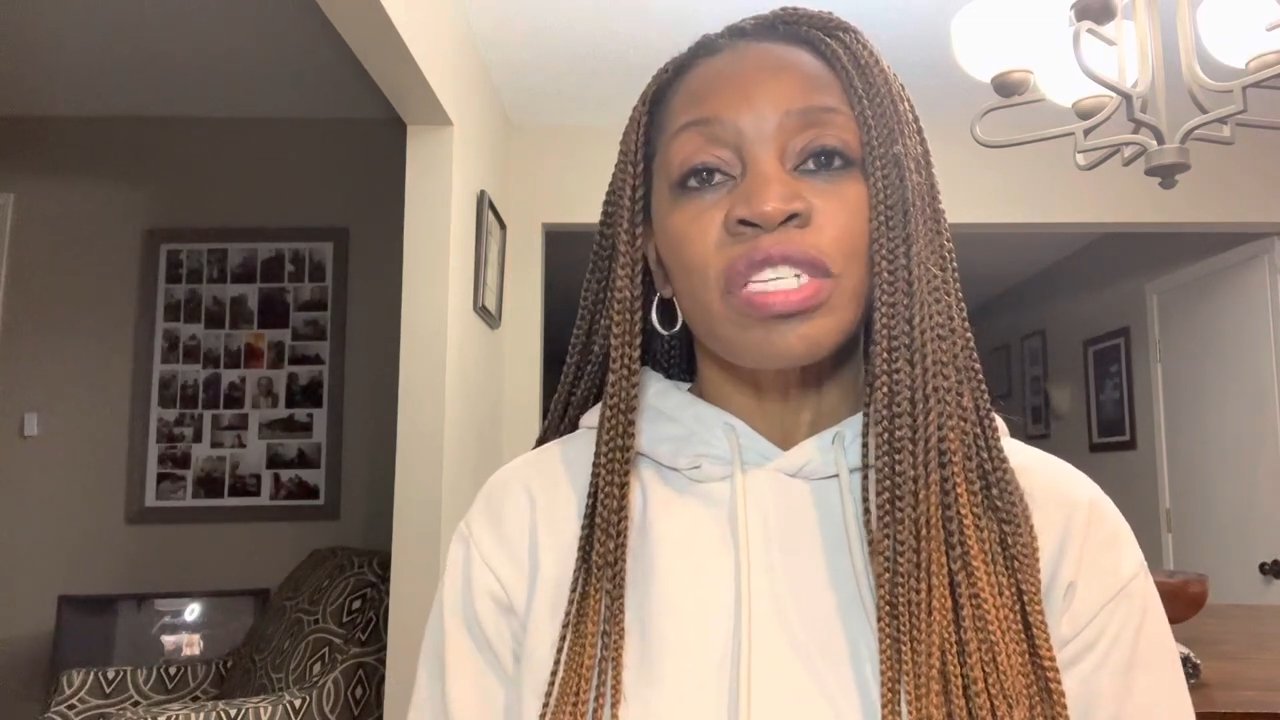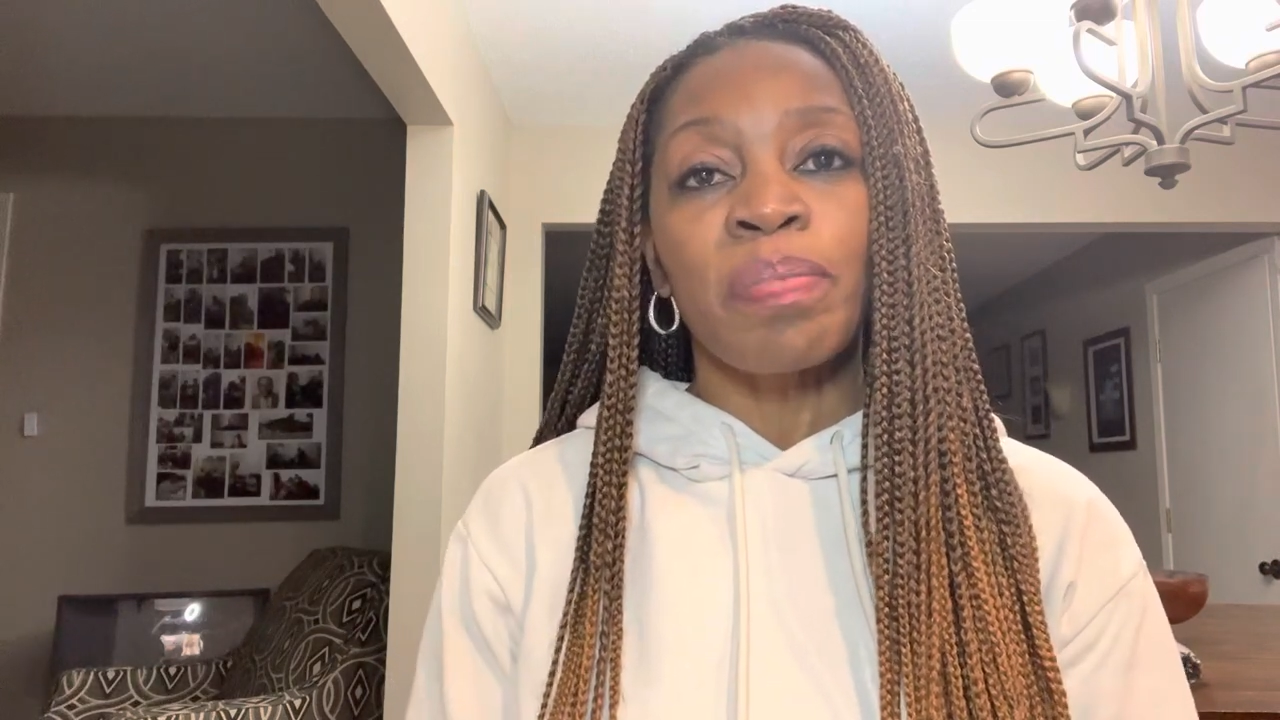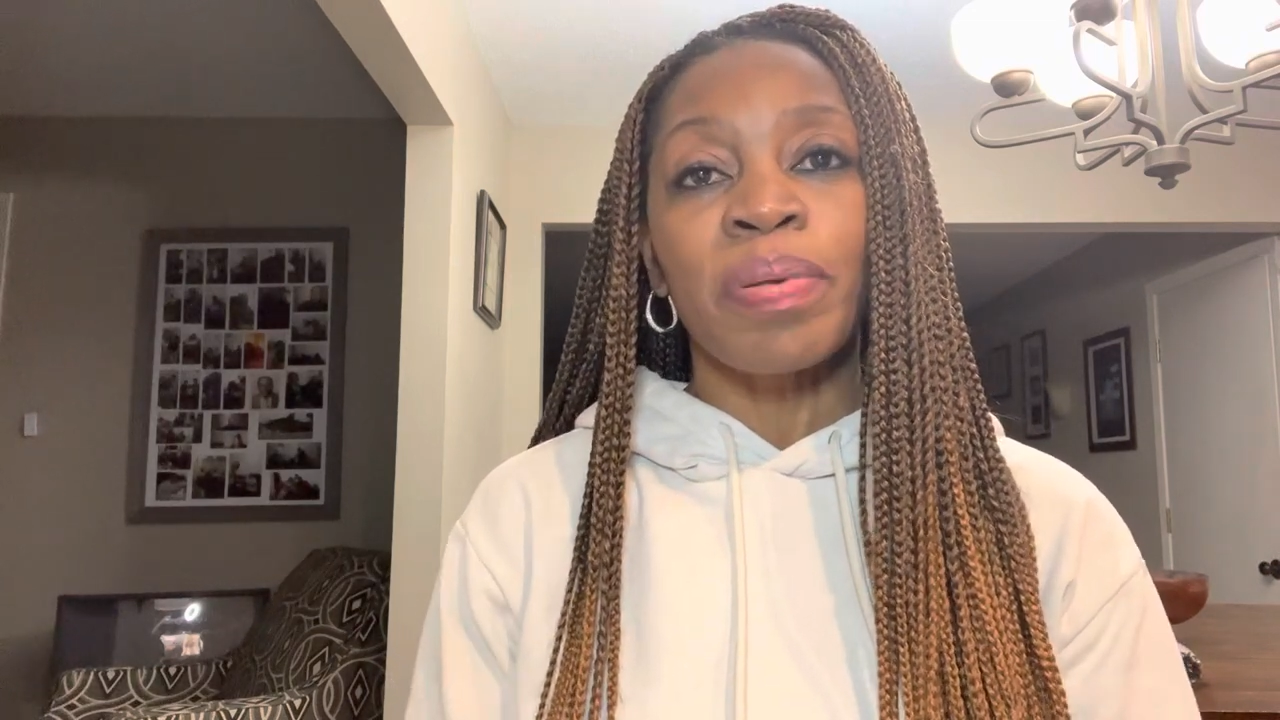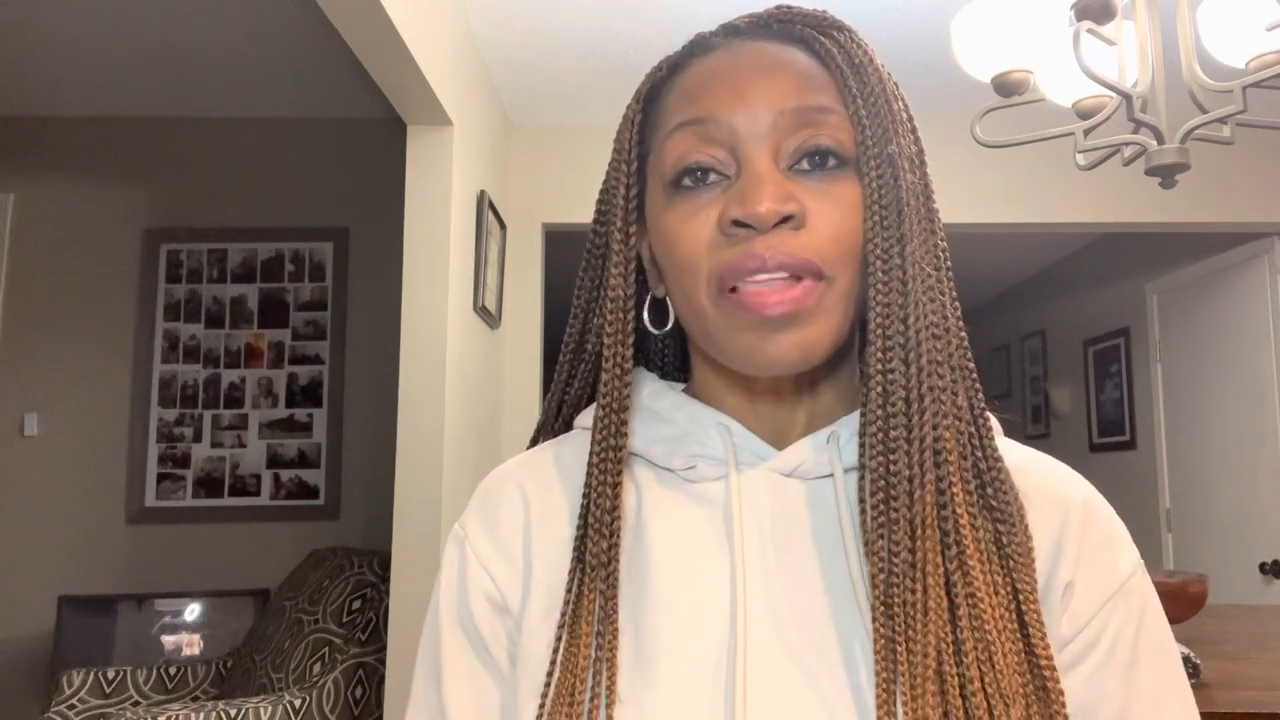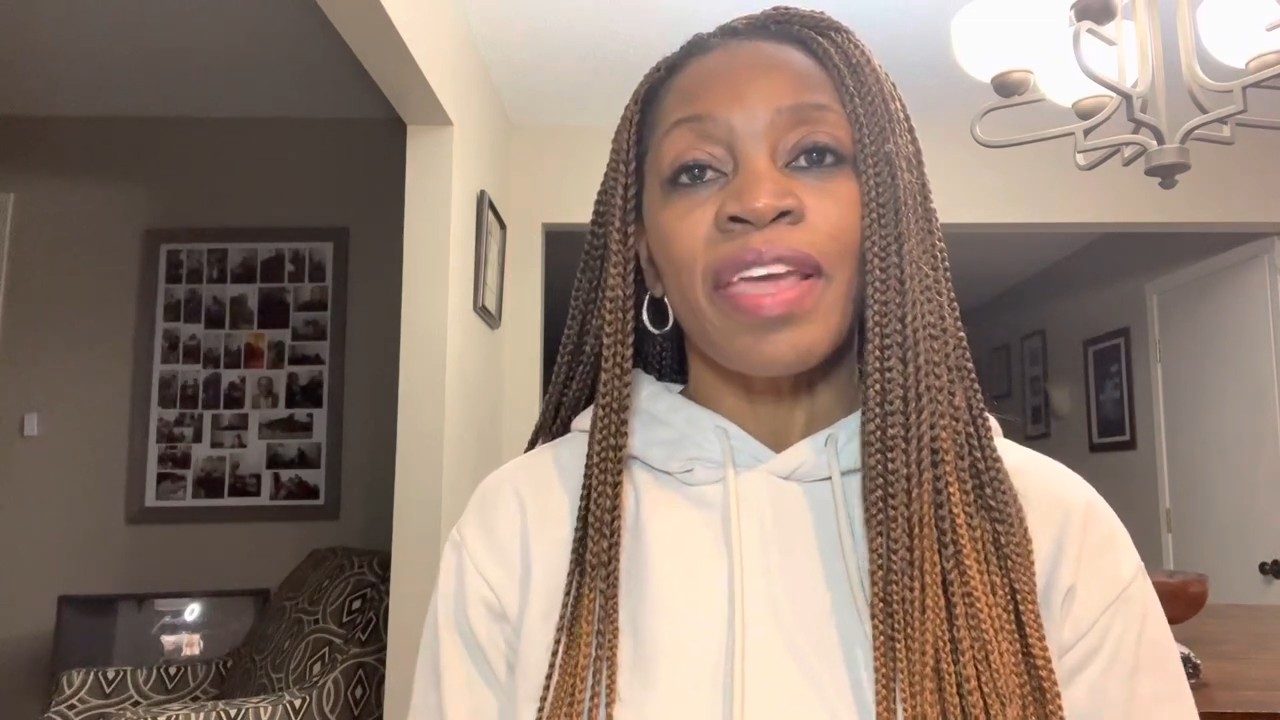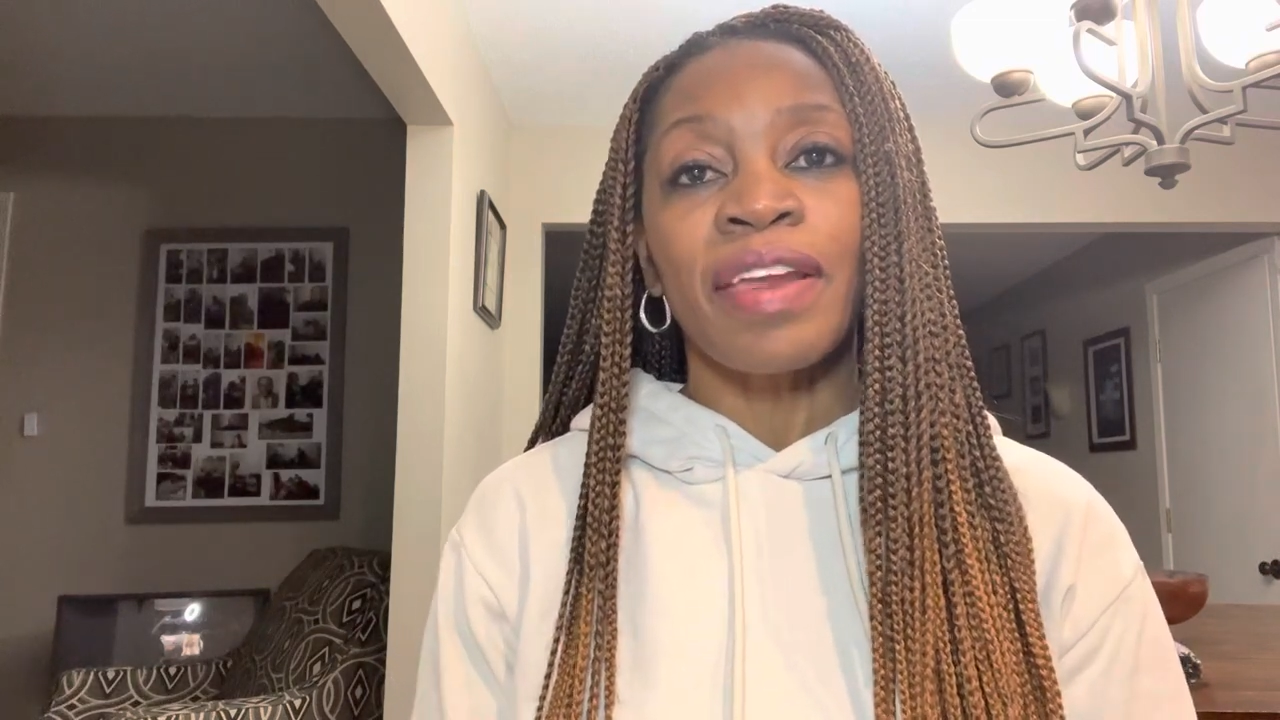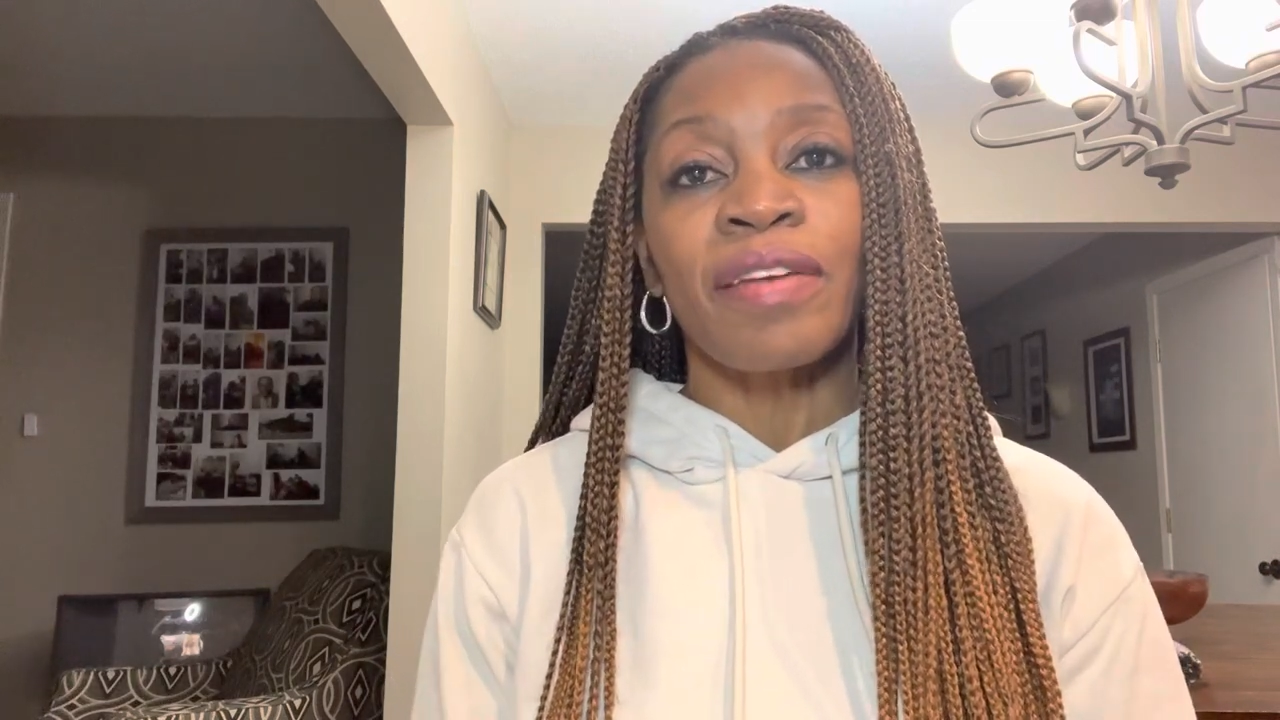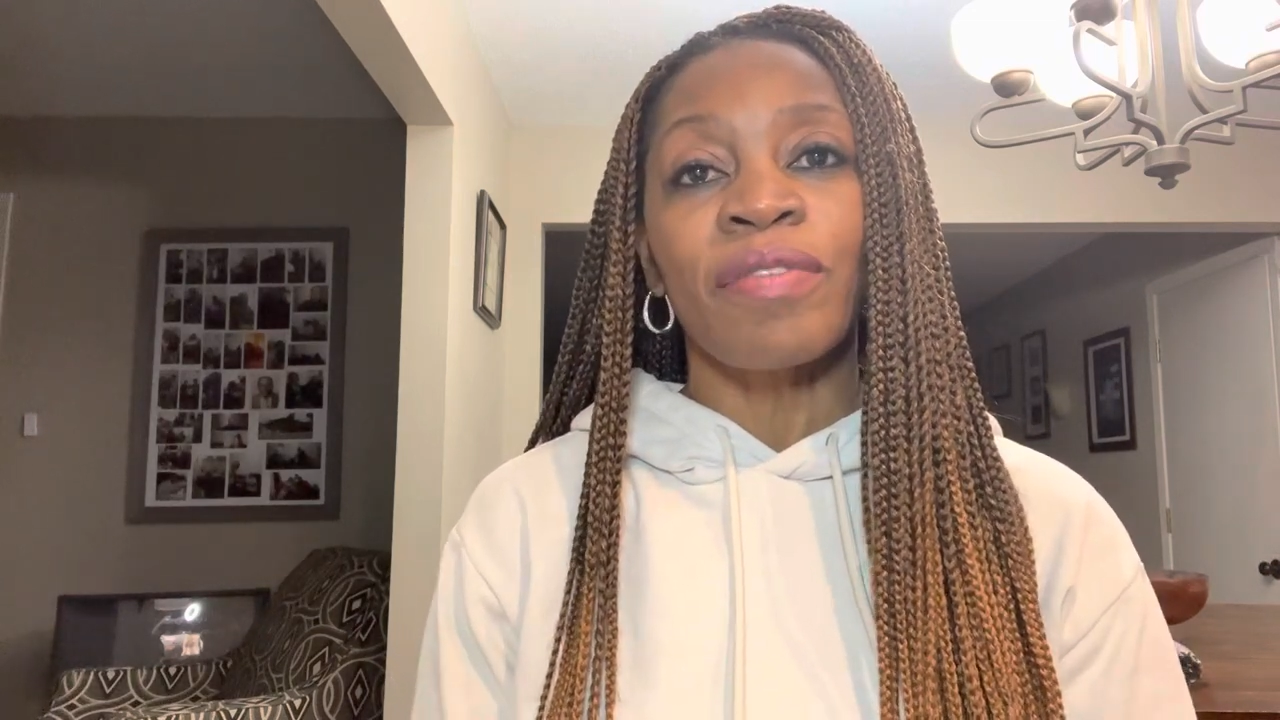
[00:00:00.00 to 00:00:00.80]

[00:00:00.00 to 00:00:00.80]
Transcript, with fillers: to plan